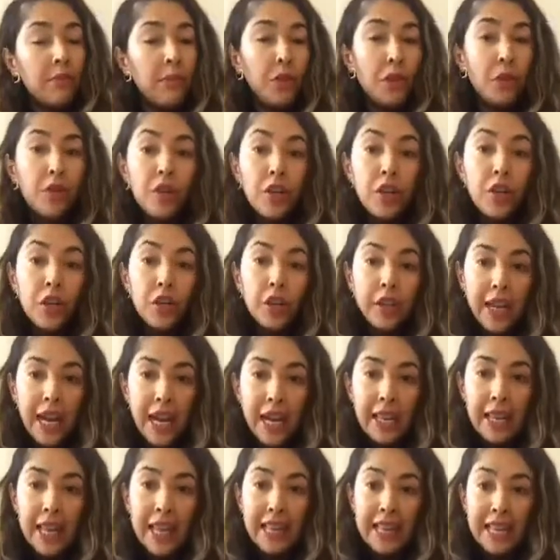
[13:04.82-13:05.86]
you can
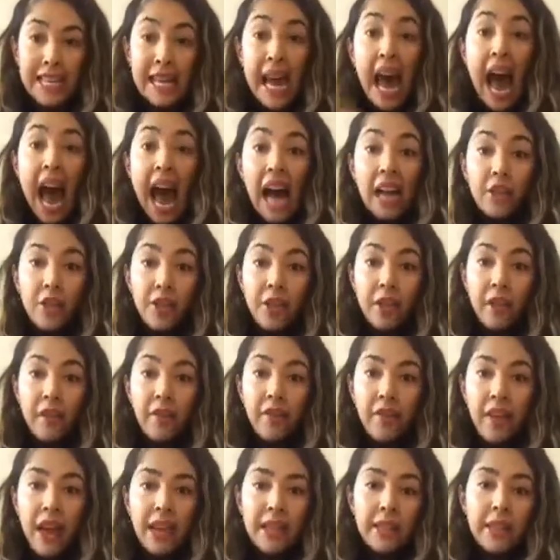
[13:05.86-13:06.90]
create like this hatching
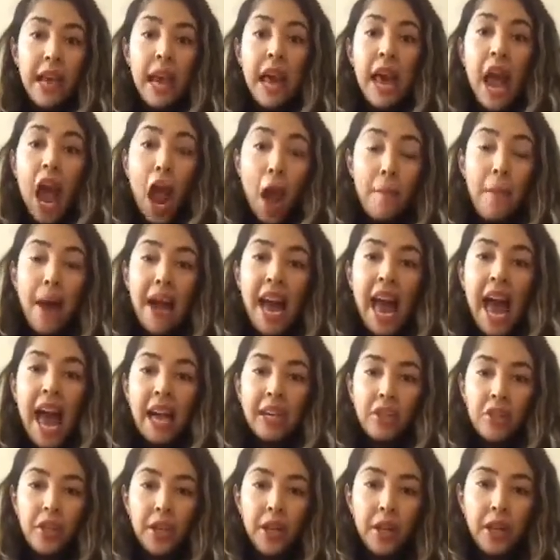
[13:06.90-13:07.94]
effect, and by
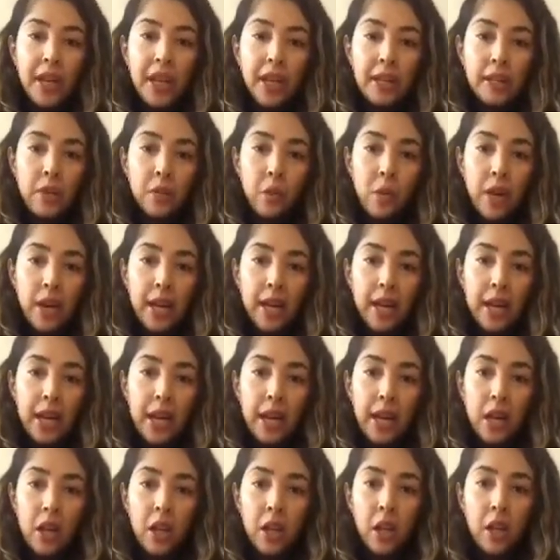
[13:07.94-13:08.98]
hatching is when
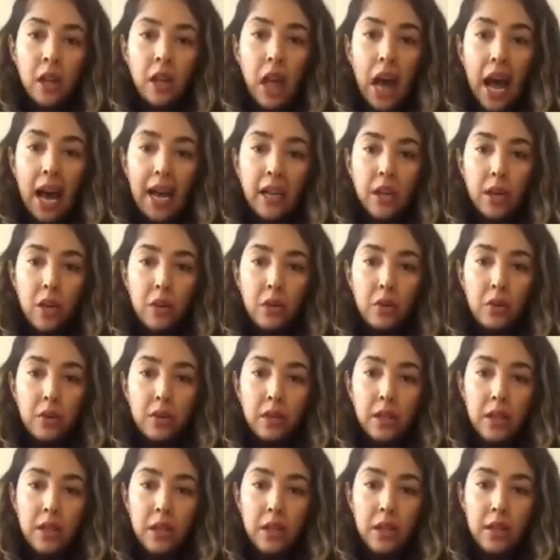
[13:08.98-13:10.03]
a line
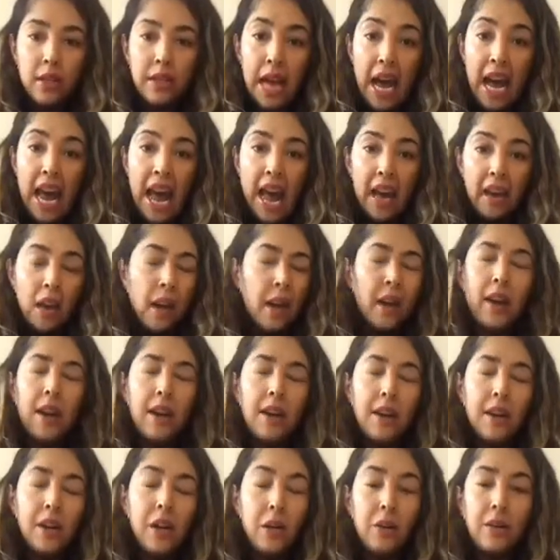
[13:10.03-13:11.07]
goes
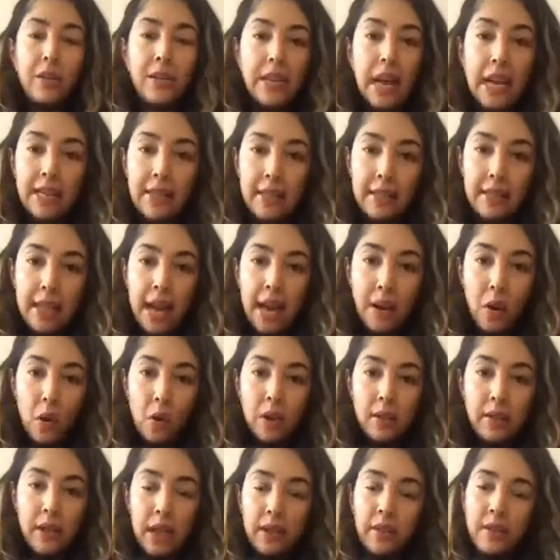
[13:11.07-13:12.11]
side to side
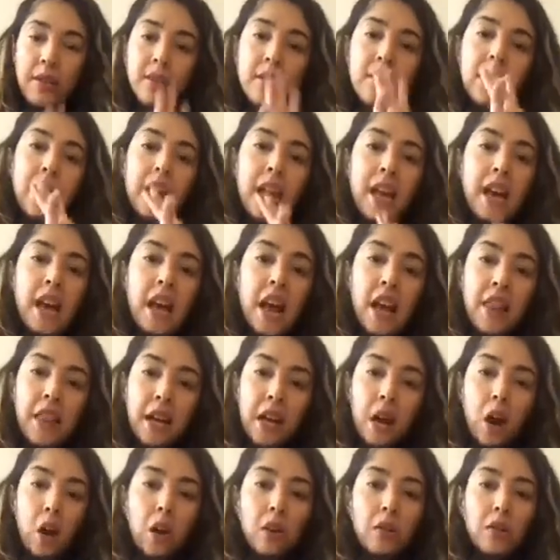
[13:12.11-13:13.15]
horizontal, and then
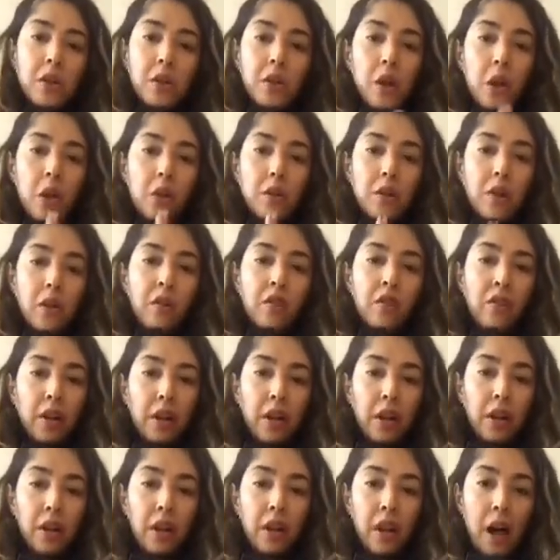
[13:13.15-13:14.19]
it also goes
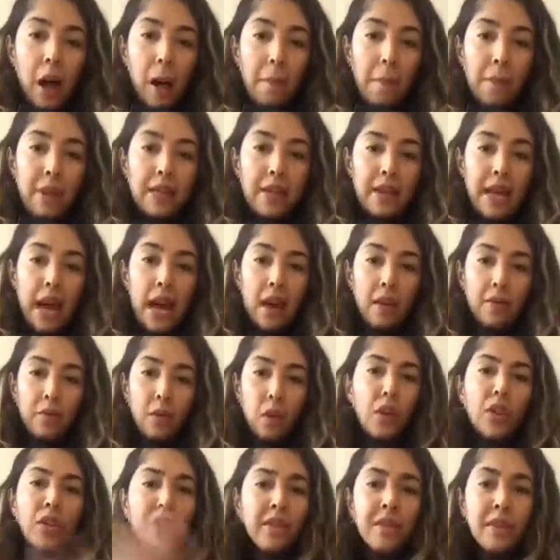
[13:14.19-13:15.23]
vertical up and down,
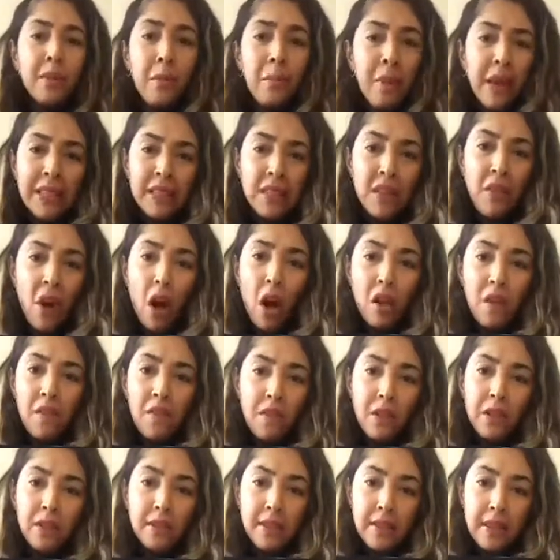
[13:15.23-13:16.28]
or just a mix of all of
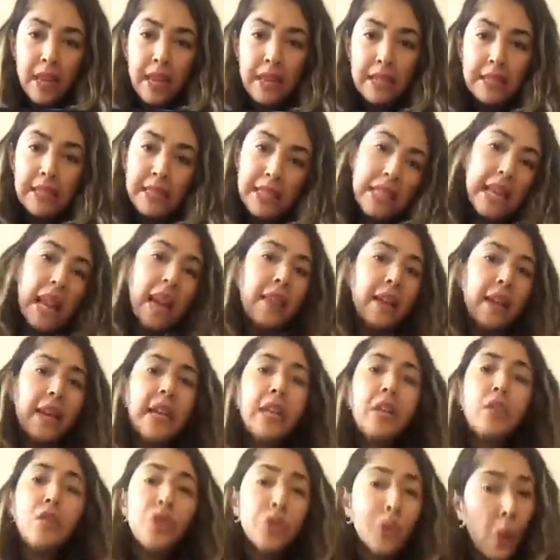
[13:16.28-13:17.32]
those things together.
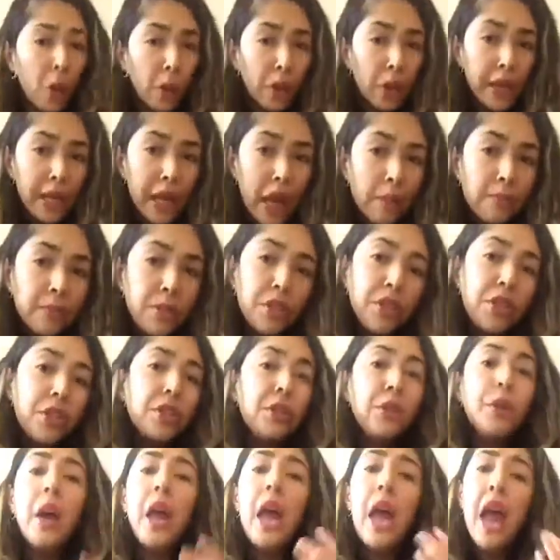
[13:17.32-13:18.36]
It is totally up to
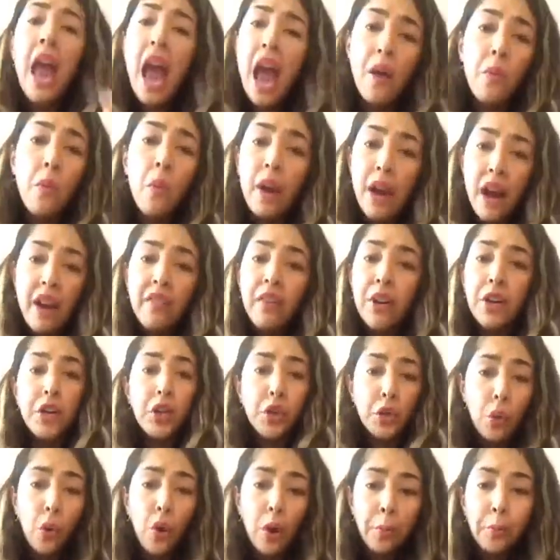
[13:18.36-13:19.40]
you and whatever
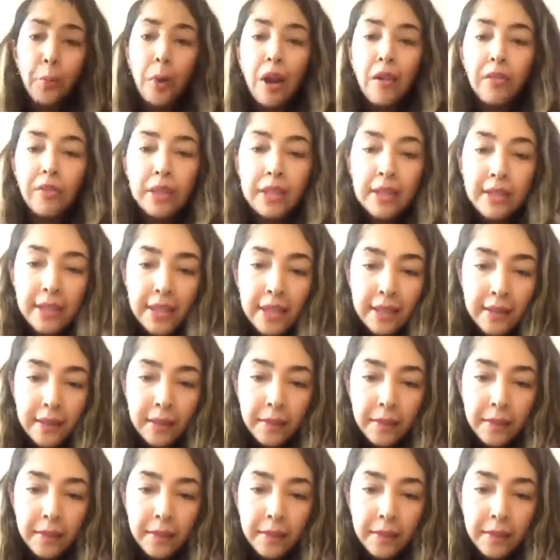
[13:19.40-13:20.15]
your preference is.